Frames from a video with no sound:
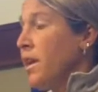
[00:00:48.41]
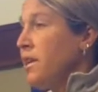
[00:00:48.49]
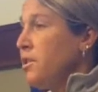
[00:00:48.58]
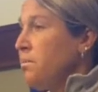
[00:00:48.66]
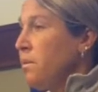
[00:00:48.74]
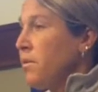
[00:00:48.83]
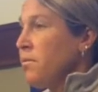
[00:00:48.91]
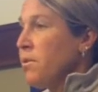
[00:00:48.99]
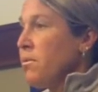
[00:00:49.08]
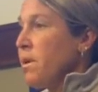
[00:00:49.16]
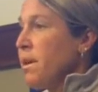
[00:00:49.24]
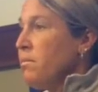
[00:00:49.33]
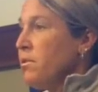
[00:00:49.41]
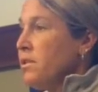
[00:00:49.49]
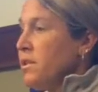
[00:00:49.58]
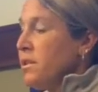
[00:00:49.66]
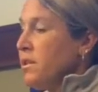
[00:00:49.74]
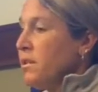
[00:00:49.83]
cage, but we were able
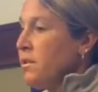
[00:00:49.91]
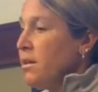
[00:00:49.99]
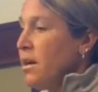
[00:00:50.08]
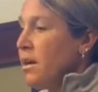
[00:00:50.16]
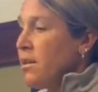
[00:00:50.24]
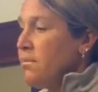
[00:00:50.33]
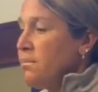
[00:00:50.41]
to